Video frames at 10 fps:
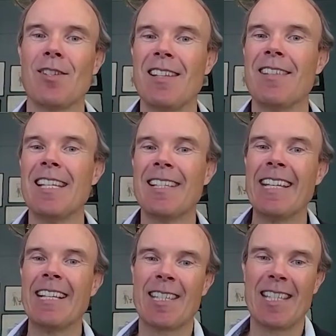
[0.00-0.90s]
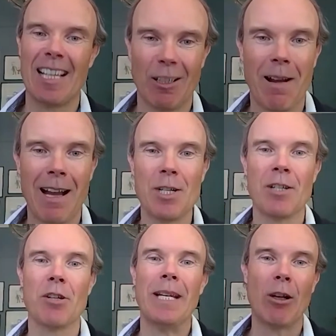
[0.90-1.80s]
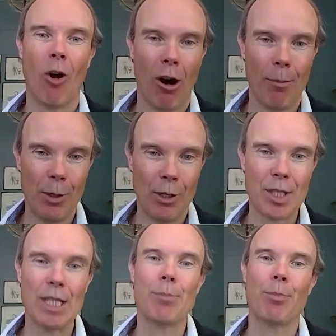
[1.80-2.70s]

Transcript: It's this acceleration to e-commerce is